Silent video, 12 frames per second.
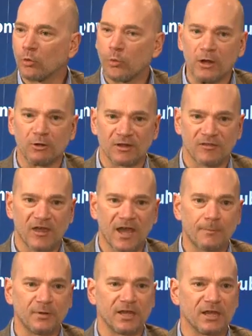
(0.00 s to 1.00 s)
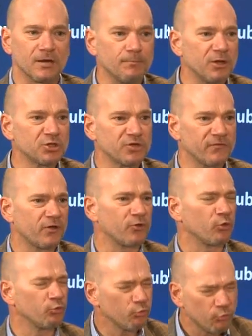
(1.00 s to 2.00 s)
weirdness happening in a bunch of
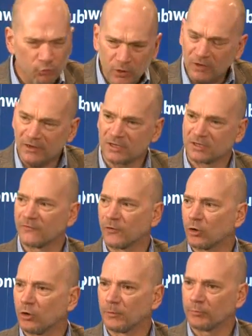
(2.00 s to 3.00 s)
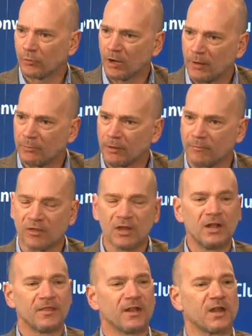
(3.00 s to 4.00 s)
other really difficult problems
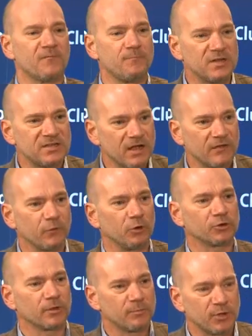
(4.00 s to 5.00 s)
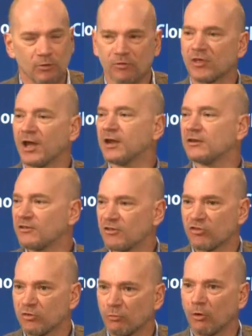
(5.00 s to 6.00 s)
that have bedeviled computer
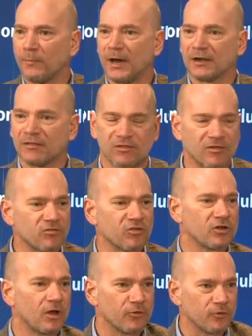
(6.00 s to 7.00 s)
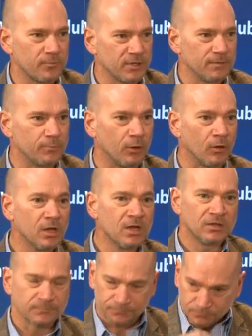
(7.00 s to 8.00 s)
scientists and roboticists and other people.
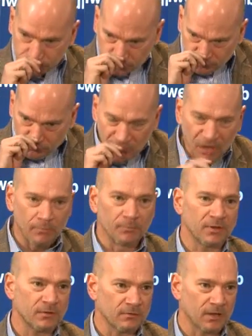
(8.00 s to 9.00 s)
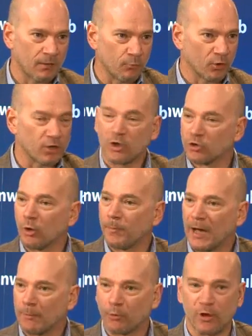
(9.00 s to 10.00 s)
Um, we're going to do a
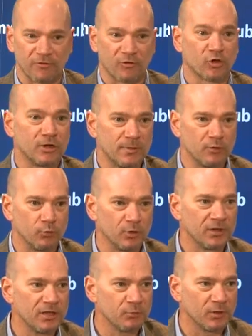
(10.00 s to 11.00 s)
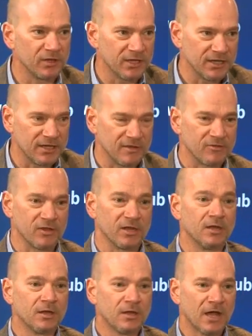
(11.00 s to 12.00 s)
pop quiz. It's going to be really, really easy.
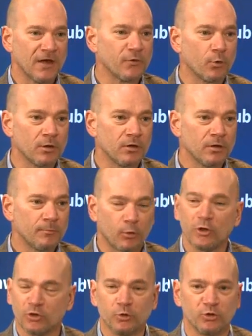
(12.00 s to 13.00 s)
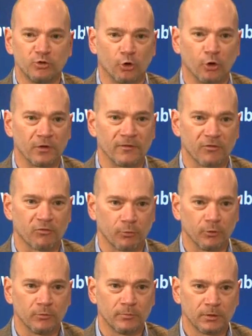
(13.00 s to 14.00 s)
Everyone, point to a door in this
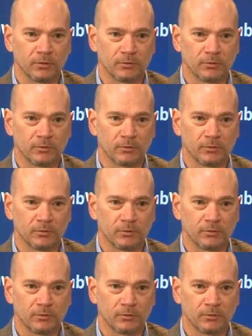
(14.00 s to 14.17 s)
room